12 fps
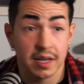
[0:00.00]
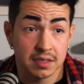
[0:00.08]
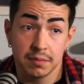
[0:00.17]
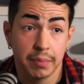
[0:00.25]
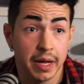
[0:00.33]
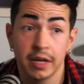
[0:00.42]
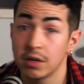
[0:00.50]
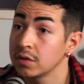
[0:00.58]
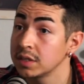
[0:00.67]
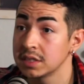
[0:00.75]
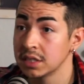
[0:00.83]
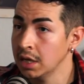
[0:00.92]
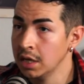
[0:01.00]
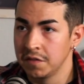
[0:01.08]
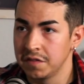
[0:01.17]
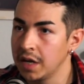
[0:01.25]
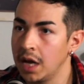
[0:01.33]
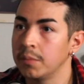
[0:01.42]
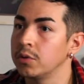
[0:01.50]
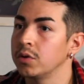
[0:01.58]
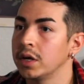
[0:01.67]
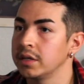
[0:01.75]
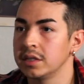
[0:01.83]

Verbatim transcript: It's a banger, it's phenomenal. Right?